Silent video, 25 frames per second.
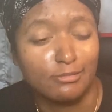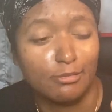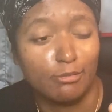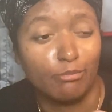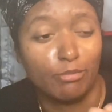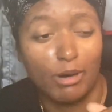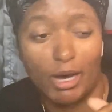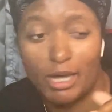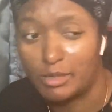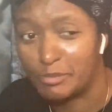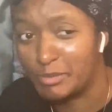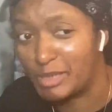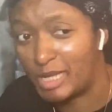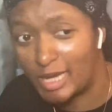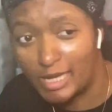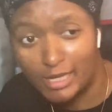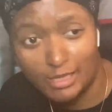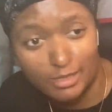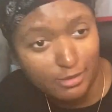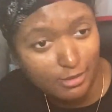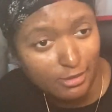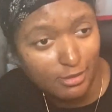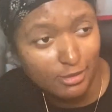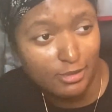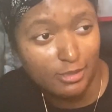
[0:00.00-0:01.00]
Bottom line.
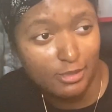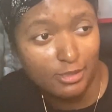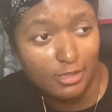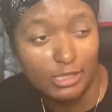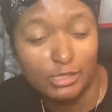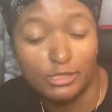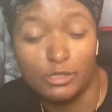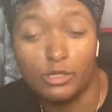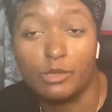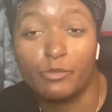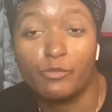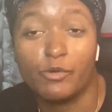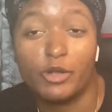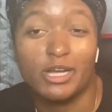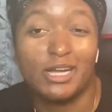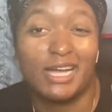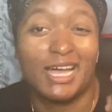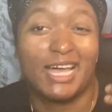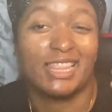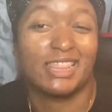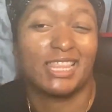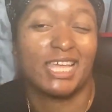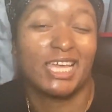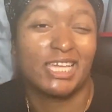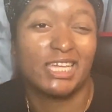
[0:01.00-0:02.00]
Don't get me wrong, I
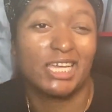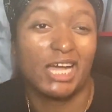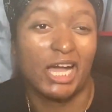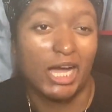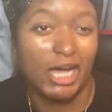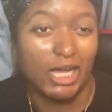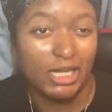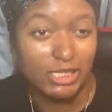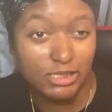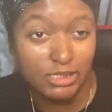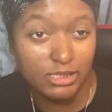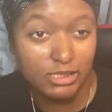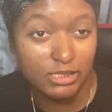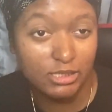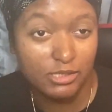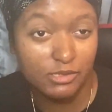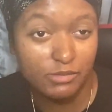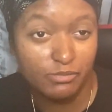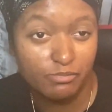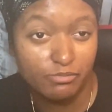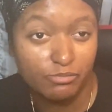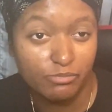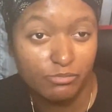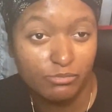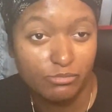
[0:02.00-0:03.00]
like Asuna,
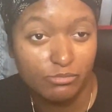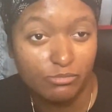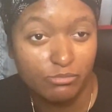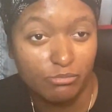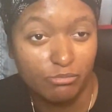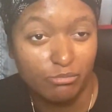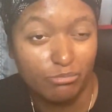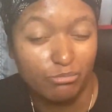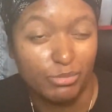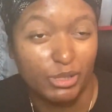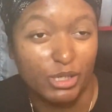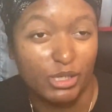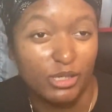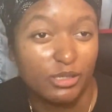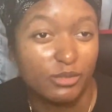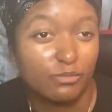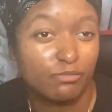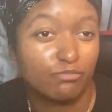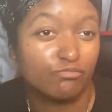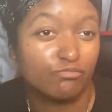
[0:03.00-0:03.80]
but